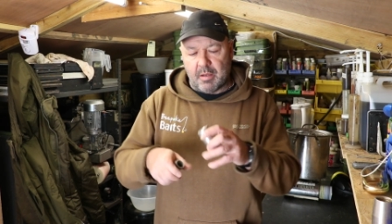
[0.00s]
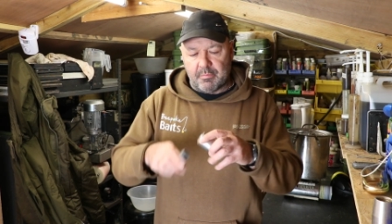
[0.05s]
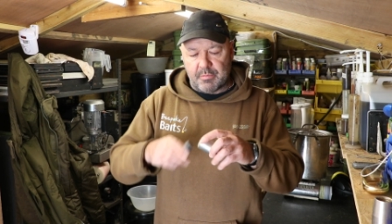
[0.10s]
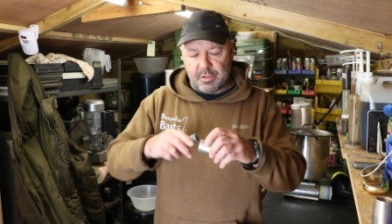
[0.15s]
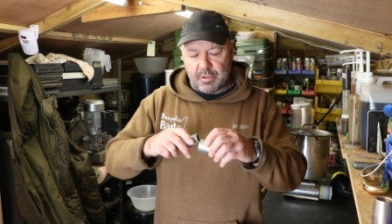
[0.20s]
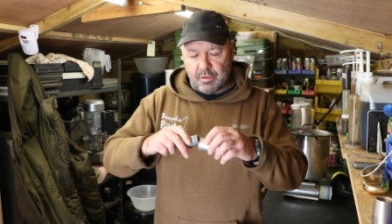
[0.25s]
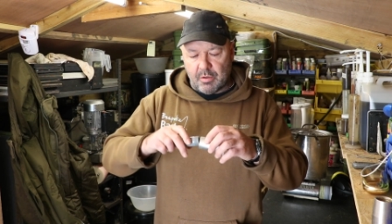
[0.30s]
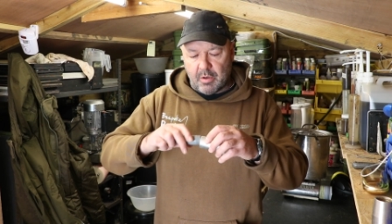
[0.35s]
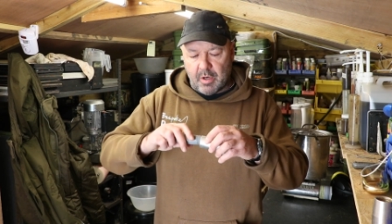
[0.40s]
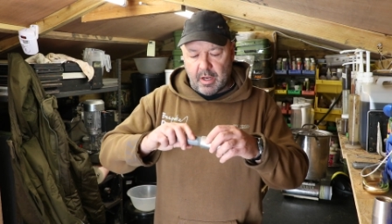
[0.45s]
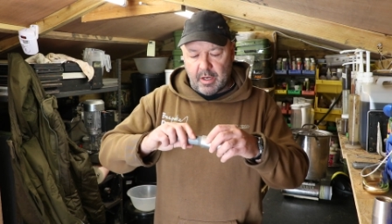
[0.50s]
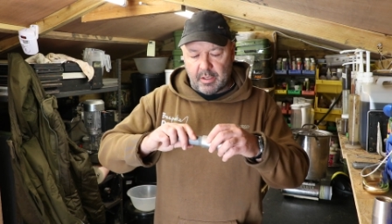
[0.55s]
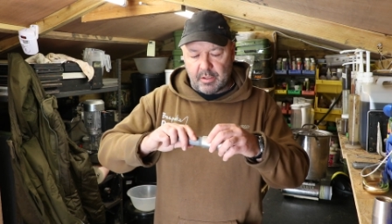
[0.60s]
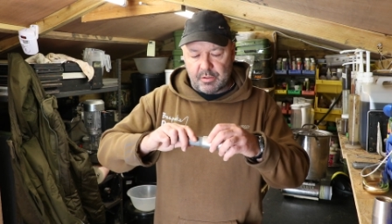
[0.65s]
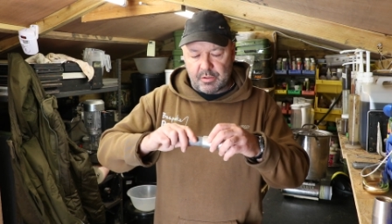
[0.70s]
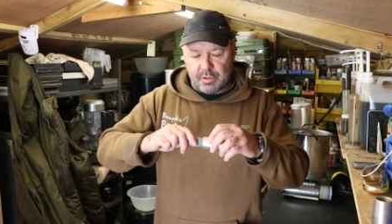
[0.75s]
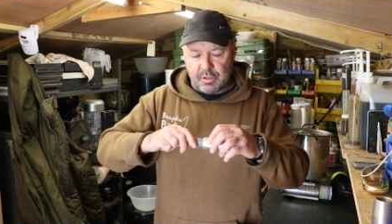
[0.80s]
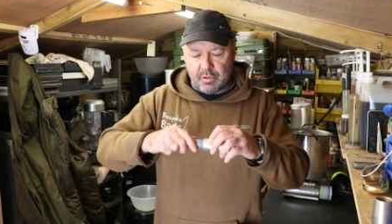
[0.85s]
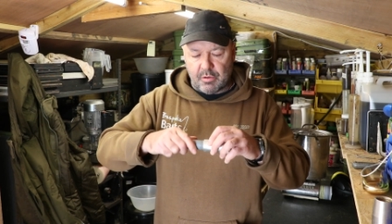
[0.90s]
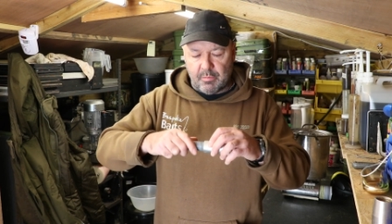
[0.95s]
so I
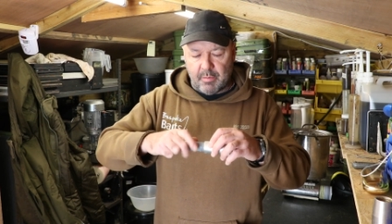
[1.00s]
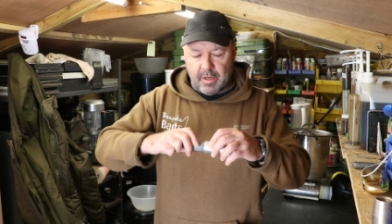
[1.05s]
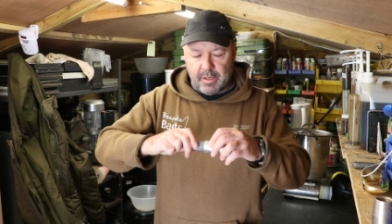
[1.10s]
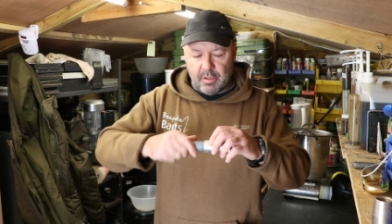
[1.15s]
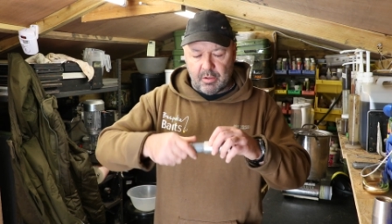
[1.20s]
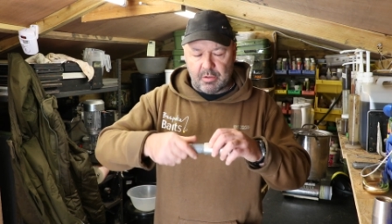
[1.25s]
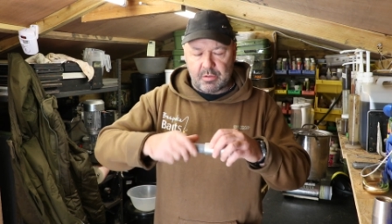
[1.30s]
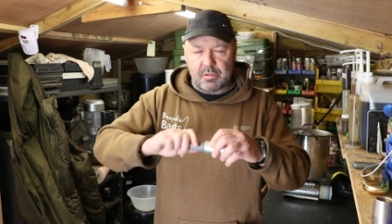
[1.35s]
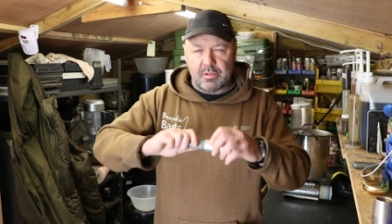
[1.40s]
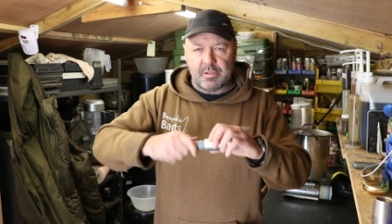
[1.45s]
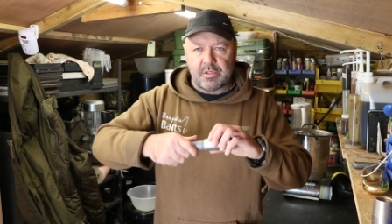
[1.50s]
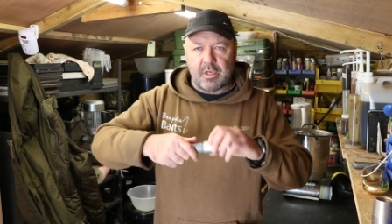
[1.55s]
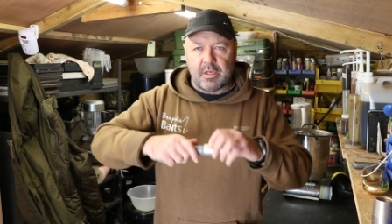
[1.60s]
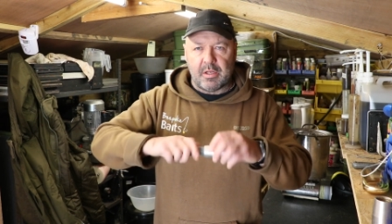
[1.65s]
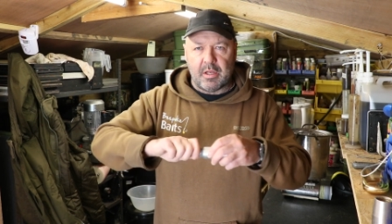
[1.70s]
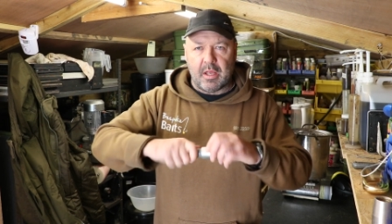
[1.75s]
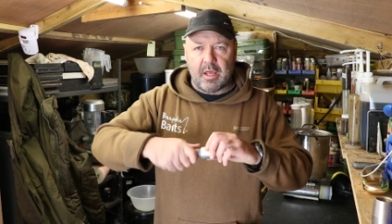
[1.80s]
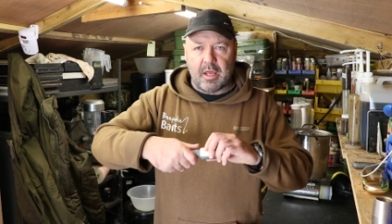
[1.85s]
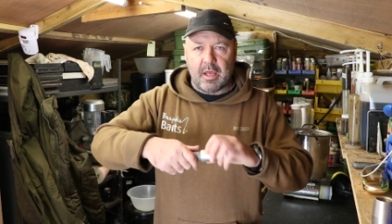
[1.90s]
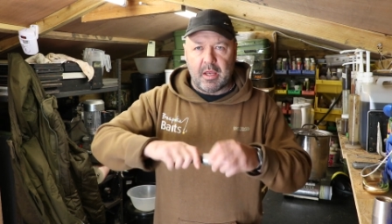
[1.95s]
can screw my nozzles
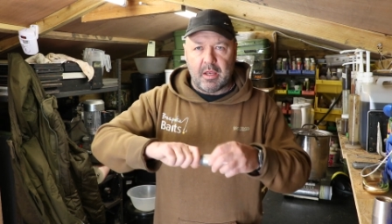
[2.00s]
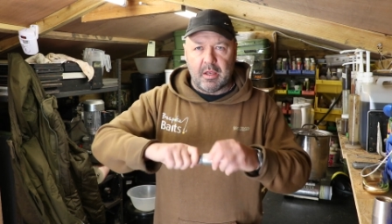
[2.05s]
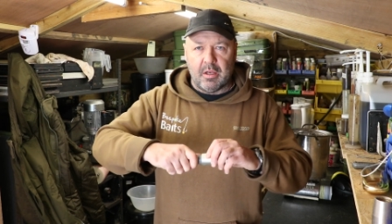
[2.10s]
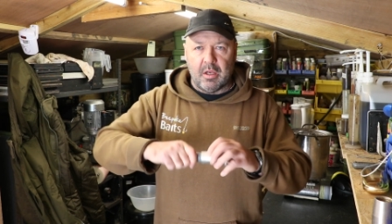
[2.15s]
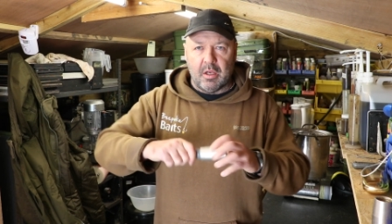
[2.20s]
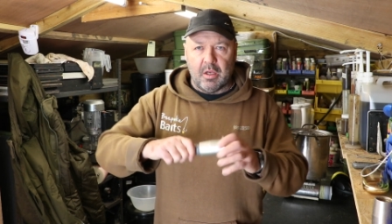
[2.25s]
in there.